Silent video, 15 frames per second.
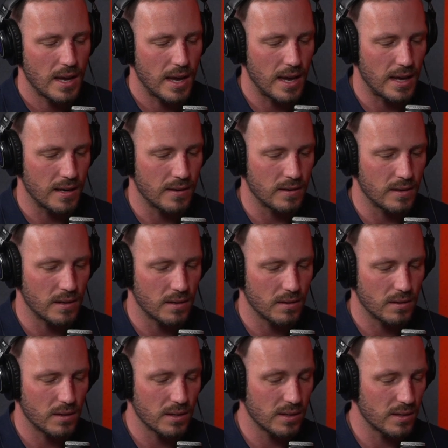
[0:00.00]
And,
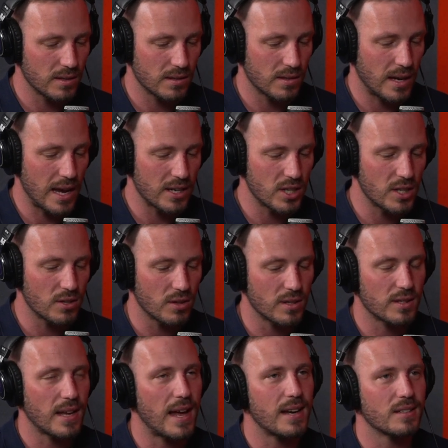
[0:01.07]
this is actually not
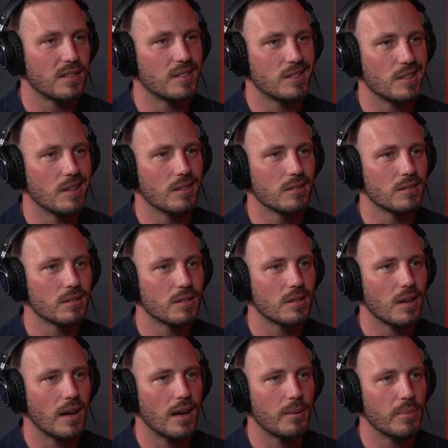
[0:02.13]
as hard as it sounds.
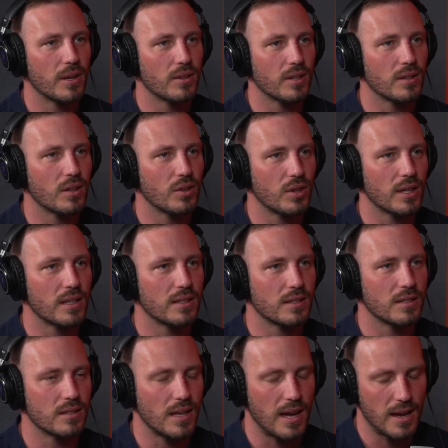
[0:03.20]
But I think the thing
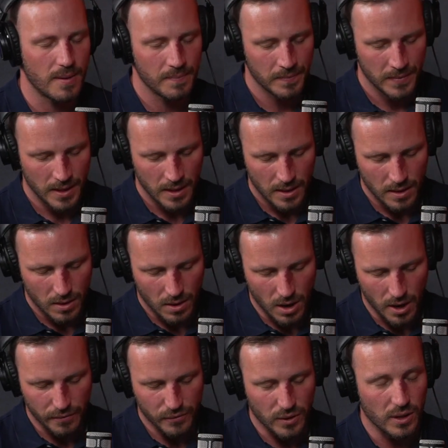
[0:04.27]
is that
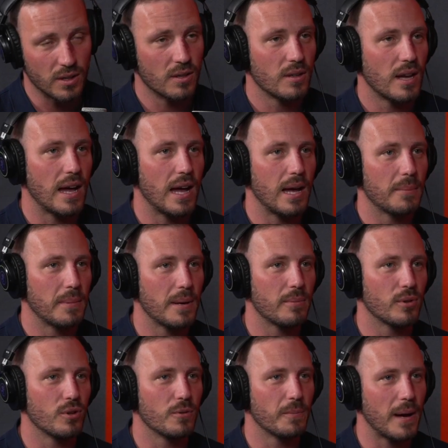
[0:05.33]
often
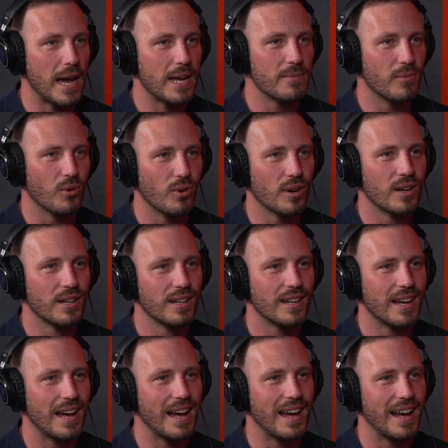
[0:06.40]
people who pay more
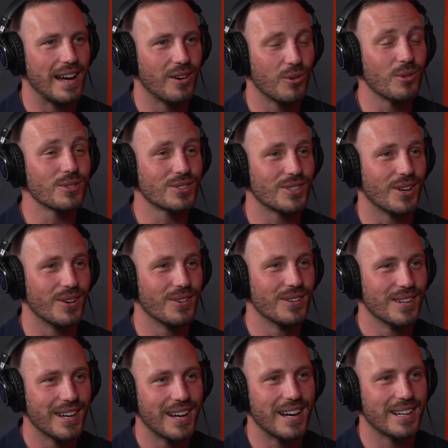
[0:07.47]
also
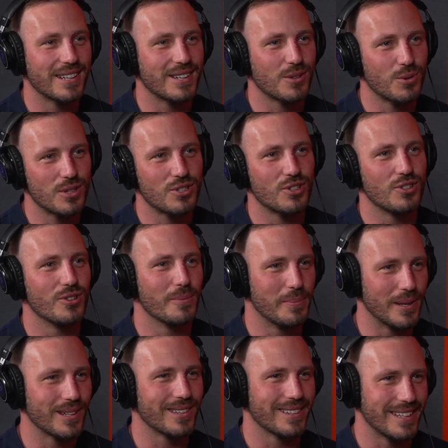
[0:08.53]
are going to question your
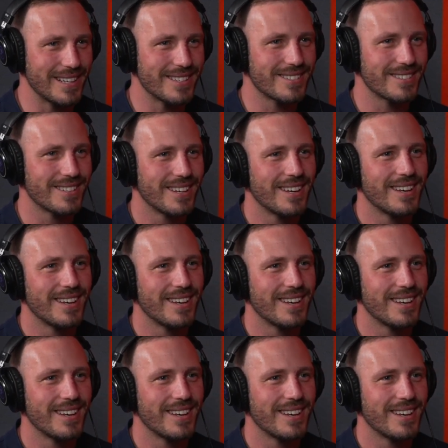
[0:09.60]
bill less